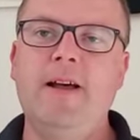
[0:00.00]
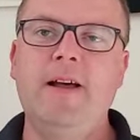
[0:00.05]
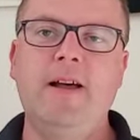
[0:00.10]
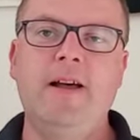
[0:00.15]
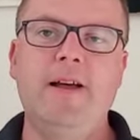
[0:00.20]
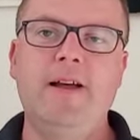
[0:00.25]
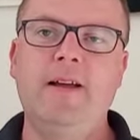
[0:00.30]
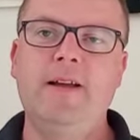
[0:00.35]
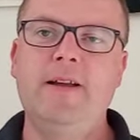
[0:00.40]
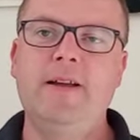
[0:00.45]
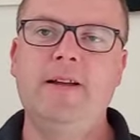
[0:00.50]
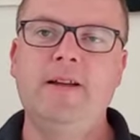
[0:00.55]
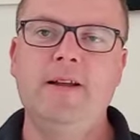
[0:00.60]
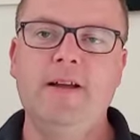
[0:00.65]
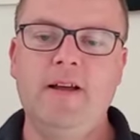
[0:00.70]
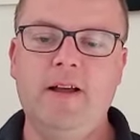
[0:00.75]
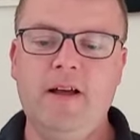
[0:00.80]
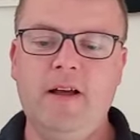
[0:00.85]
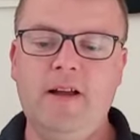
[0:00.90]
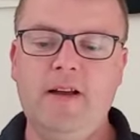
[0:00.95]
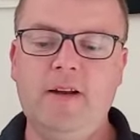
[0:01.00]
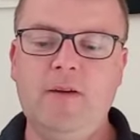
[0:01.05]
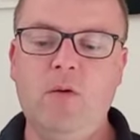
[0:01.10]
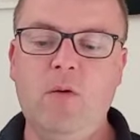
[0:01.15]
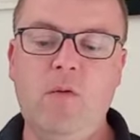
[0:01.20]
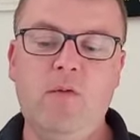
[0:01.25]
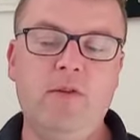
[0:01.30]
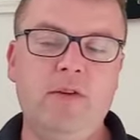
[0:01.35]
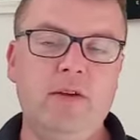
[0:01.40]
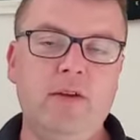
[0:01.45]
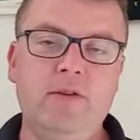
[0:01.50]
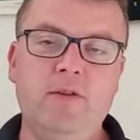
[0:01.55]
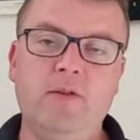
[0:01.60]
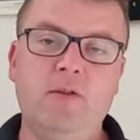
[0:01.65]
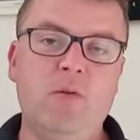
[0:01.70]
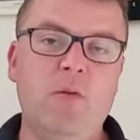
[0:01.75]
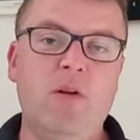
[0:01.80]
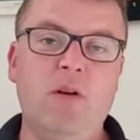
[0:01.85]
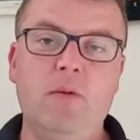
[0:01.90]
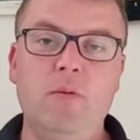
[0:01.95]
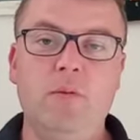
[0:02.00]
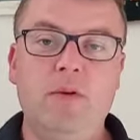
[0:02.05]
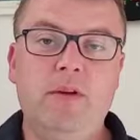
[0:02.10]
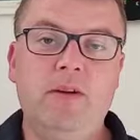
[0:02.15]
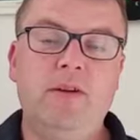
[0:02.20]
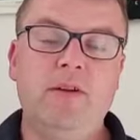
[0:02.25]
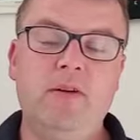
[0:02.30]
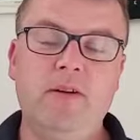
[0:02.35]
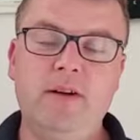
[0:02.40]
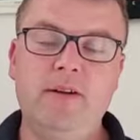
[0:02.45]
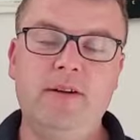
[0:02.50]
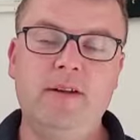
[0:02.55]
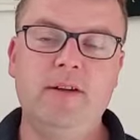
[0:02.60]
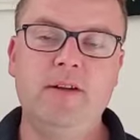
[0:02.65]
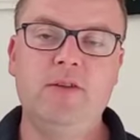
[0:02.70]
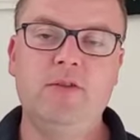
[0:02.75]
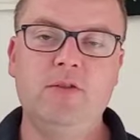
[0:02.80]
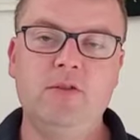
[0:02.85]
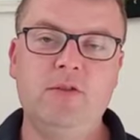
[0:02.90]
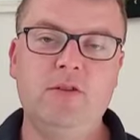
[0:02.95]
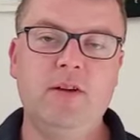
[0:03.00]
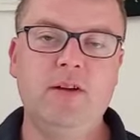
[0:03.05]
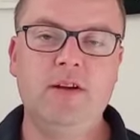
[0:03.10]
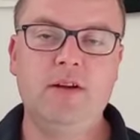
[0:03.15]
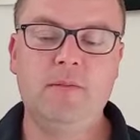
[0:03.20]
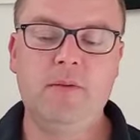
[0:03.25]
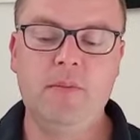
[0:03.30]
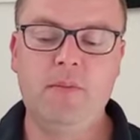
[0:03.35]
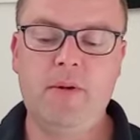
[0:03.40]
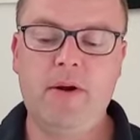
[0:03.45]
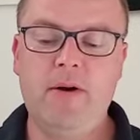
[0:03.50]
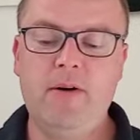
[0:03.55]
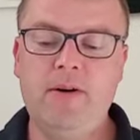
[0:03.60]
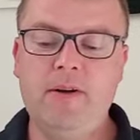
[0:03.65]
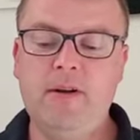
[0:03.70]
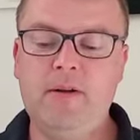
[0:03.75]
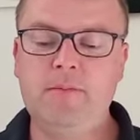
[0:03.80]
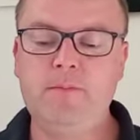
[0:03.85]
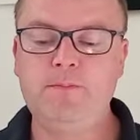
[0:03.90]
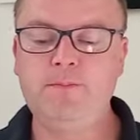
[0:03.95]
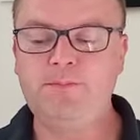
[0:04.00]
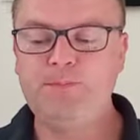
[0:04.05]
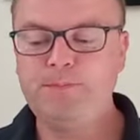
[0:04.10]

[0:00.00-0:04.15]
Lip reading: And hopefully he just go on and win. You know, I think he's just a little bit better than them.